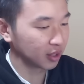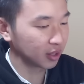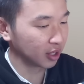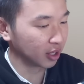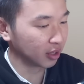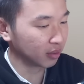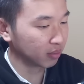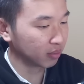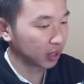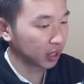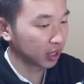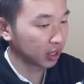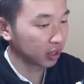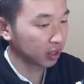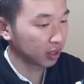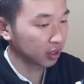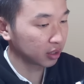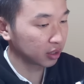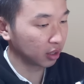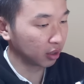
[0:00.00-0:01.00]
you know.
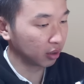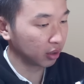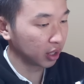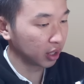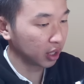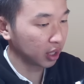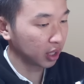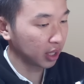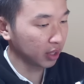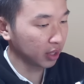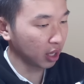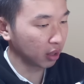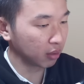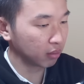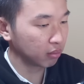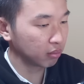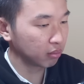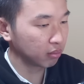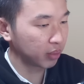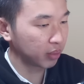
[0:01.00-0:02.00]
So there we go.
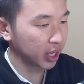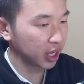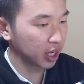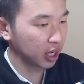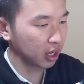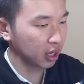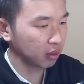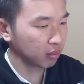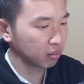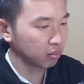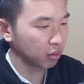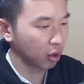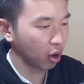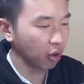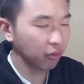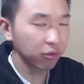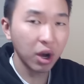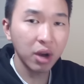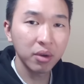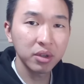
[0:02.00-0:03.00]
But uh,
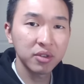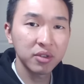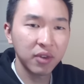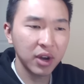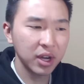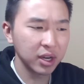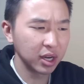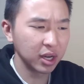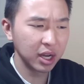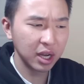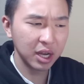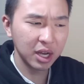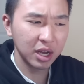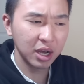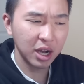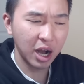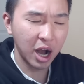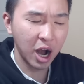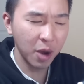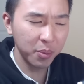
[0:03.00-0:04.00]
overall, it was fun.
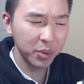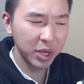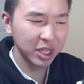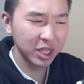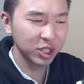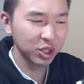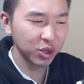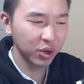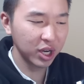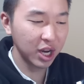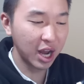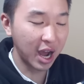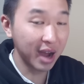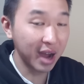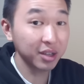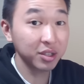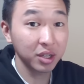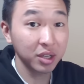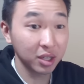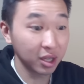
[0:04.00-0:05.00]
I hope you guys enjoyed it. I
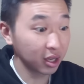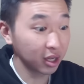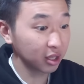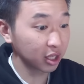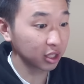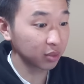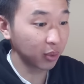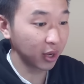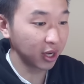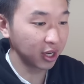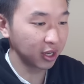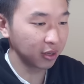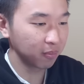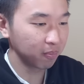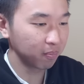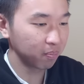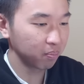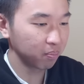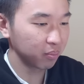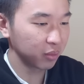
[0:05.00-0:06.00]
actually did, despite
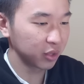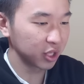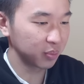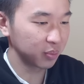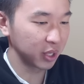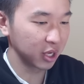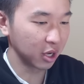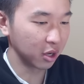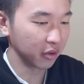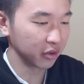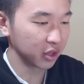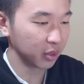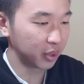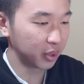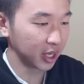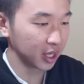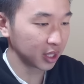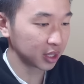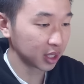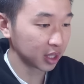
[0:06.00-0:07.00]
just being all over the
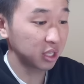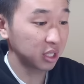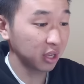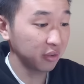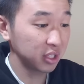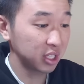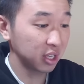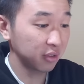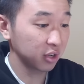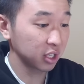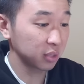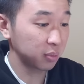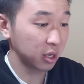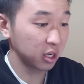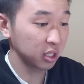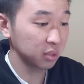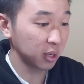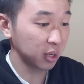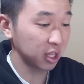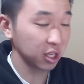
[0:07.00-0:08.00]
place. It's definitely a different
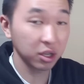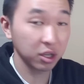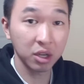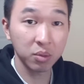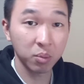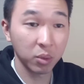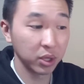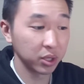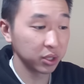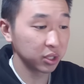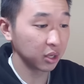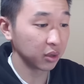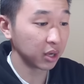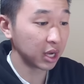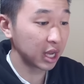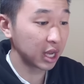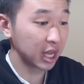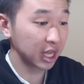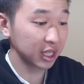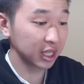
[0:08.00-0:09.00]
experience, but I think a good one. So
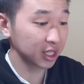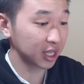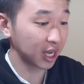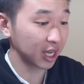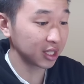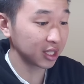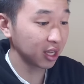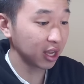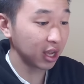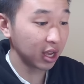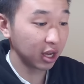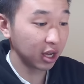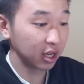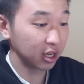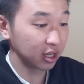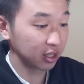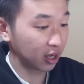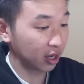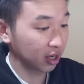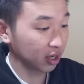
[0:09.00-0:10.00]
that's it, guys
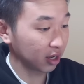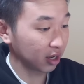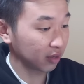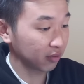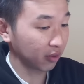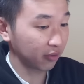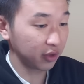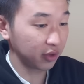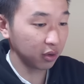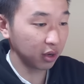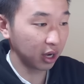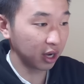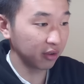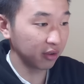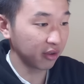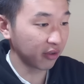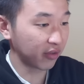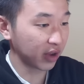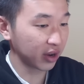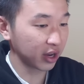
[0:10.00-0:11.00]
long uh, review
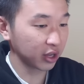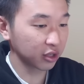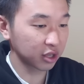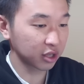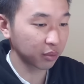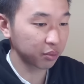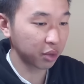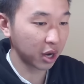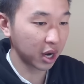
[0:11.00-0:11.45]
of a very interesting